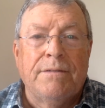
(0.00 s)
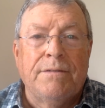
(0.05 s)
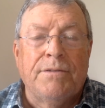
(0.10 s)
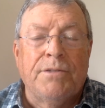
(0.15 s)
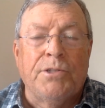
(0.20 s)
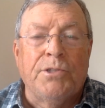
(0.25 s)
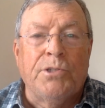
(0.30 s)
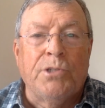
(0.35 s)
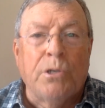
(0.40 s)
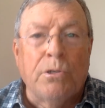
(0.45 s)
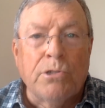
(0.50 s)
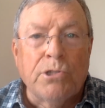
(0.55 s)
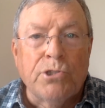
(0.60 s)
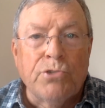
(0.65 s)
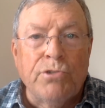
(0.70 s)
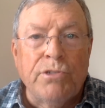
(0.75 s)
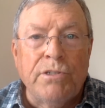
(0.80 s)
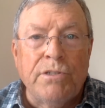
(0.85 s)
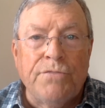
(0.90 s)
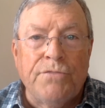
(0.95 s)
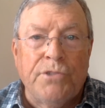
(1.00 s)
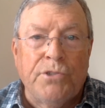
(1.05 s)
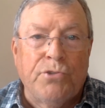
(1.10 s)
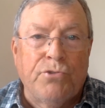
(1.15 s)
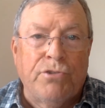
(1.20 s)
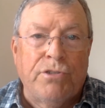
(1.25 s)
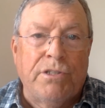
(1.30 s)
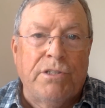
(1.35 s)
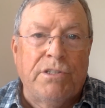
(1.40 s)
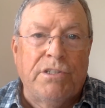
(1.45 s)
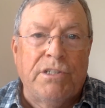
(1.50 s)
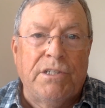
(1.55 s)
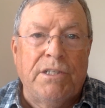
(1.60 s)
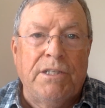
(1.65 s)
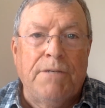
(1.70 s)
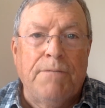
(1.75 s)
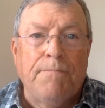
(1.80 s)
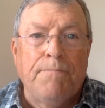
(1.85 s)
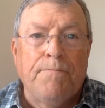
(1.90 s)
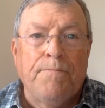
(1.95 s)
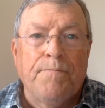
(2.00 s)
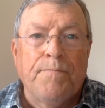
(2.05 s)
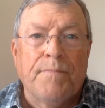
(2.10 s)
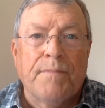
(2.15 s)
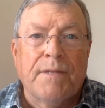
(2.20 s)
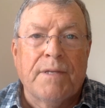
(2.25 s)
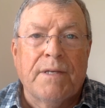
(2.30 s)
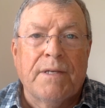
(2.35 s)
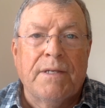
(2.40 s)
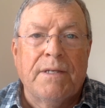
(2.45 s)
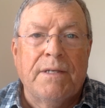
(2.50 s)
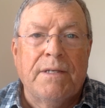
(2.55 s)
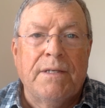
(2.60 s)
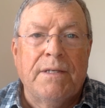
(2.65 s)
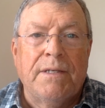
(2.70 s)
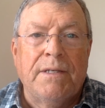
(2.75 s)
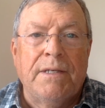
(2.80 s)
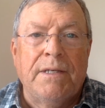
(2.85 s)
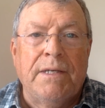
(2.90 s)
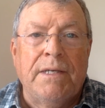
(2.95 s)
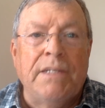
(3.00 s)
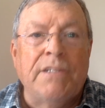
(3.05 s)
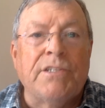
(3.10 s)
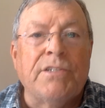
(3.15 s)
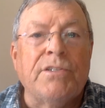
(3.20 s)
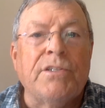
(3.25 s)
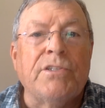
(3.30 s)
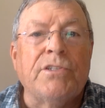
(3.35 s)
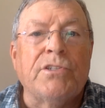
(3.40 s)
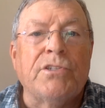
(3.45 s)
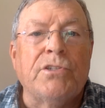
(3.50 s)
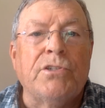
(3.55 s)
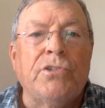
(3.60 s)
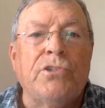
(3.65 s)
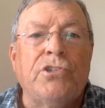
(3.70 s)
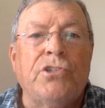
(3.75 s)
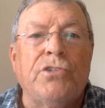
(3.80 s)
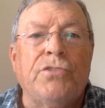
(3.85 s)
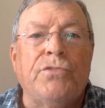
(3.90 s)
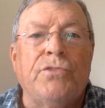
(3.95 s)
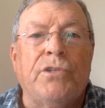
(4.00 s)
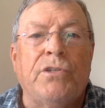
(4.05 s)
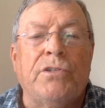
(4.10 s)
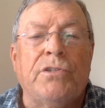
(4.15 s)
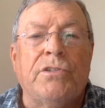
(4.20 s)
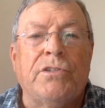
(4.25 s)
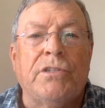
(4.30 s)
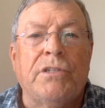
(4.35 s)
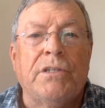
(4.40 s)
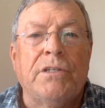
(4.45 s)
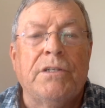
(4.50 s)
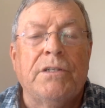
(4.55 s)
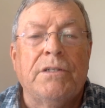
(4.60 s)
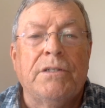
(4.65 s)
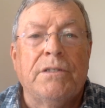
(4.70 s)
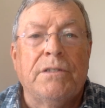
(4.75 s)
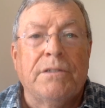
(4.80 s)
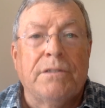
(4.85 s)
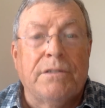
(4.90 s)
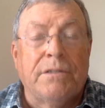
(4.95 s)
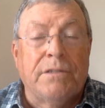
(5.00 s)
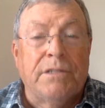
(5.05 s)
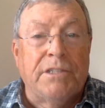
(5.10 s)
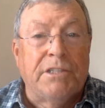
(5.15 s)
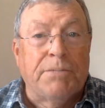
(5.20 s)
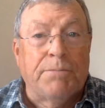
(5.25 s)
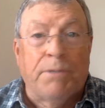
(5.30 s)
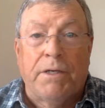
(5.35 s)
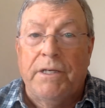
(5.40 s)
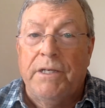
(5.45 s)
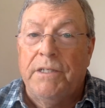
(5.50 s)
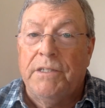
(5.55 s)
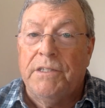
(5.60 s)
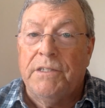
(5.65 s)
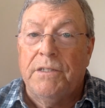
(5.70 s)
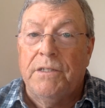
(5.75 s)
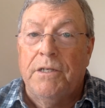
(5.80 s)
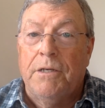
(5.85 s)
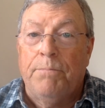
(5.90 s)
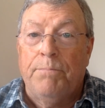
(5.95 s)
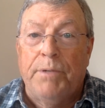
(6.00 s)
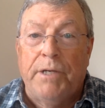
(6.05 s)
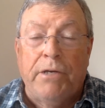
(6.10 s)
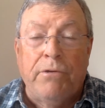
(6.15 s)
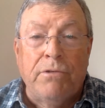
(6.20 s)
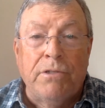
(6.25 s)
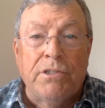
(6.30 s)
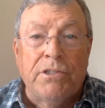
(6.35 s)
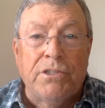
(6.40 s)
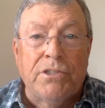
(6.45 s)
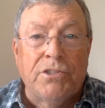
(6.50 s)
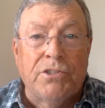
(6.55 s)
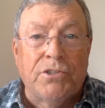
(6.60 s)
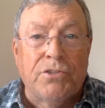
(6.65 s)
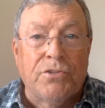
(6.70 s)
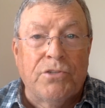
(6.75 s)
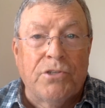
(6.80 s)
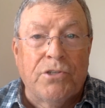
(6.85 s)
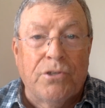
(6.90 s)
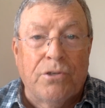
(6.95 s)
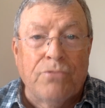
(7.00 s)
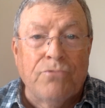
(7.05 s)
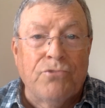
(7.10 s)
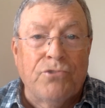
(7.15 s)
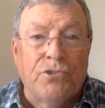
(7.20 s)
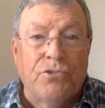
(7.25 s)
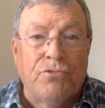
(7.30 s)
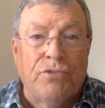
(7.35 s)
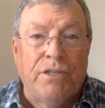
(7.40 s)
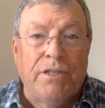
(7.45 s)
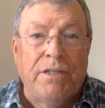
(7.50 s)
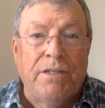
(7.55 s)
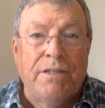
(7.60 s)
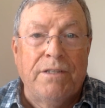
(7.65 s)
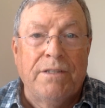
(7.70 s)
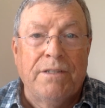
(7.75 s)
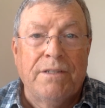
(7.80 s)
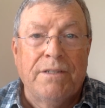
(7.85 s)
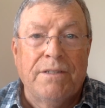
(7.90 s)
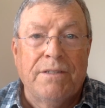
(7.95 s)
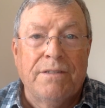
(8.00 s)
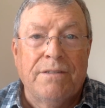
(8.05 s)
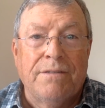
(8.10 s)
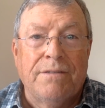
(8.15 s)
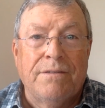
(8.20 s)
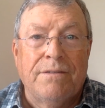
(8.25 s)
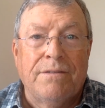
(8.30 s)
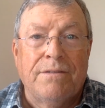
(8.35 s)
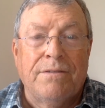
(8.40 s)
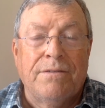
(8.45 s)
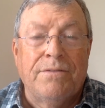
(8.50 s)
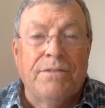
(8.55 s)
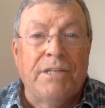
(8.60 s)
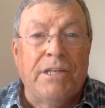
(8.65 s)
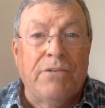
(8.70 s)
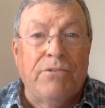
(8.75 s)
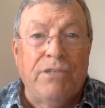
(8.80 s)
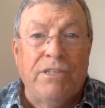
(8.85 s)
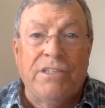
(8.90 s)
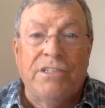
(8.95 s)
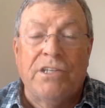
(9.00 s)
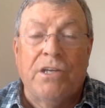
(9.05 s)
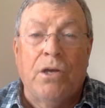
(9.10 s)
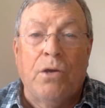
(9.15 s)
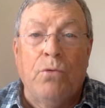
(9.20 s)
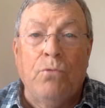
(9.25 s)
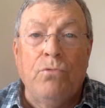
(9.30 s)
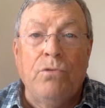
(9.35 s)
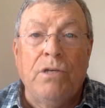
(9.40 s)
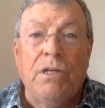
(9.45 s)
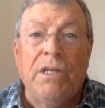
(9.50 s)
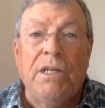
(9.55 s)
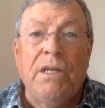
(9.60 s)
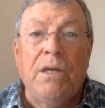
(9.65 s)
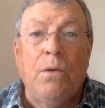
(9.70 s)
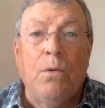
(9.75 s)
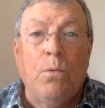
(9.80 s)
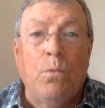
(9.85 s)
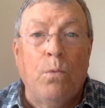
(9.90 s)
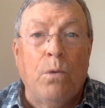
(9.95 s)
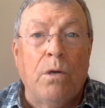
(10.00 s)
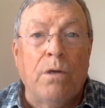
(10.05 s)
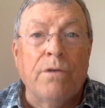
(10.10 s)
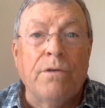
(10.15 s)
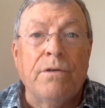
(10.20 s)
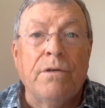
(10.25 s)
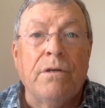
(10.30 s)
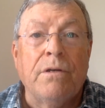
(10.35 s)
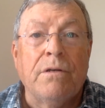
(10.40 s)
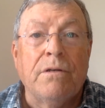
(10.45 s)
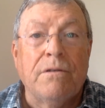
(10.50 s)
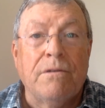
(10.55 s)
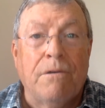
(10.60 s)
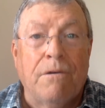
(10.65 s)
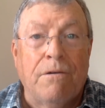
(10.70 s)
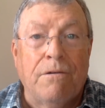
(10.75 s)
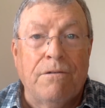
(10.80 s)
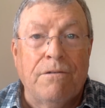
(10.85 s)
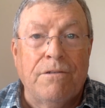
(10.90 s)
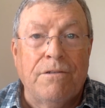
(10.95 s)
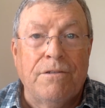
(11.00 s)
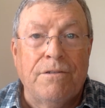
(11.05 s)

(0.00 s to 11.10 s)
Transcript: The doctrine of the Trinity is an assertion that, despite appearances to the contrary, there is only one God.